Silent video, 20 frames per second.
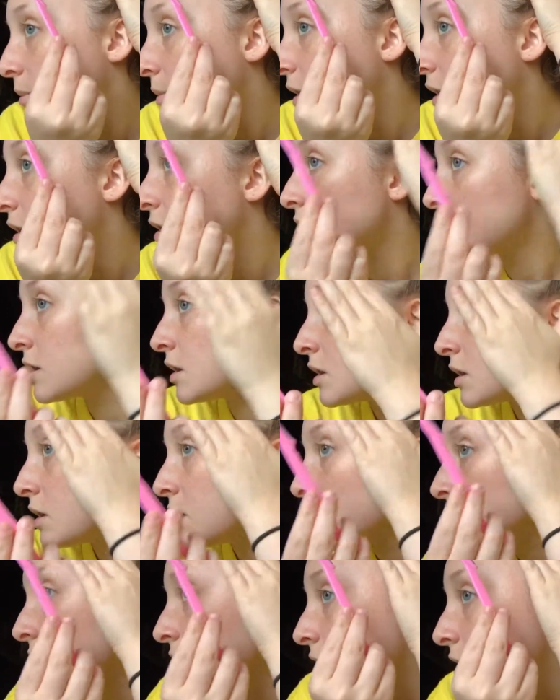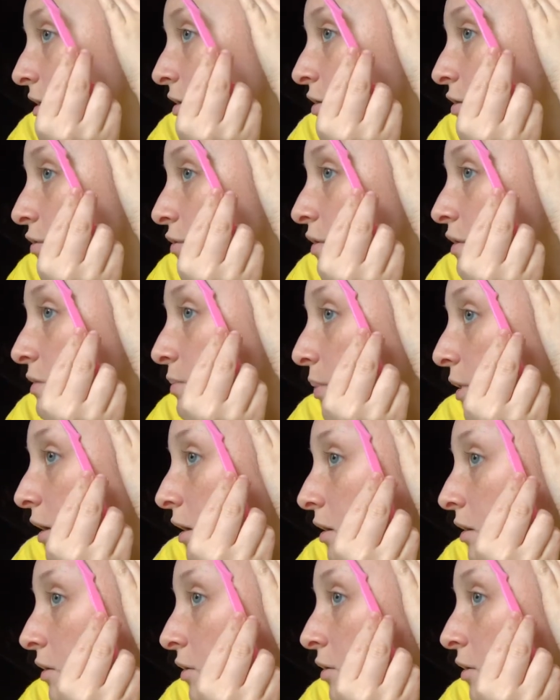I'm gonna do this
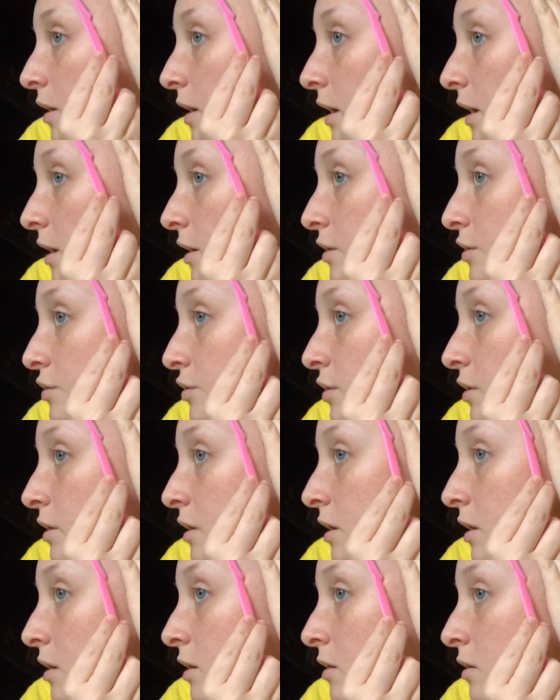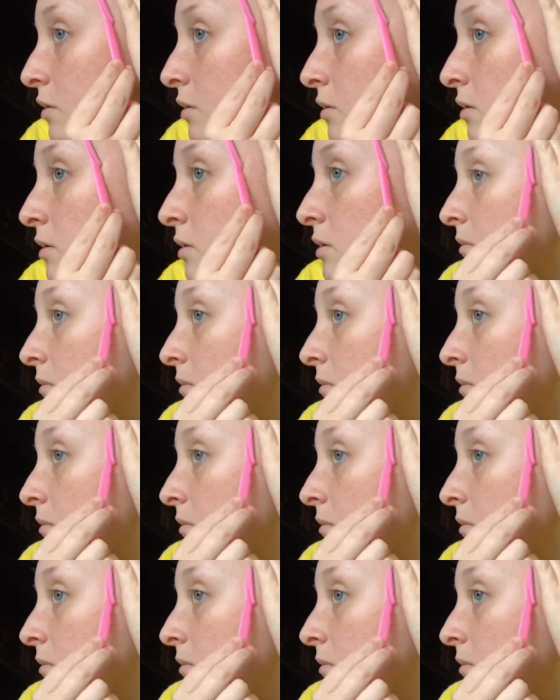part a little extra now.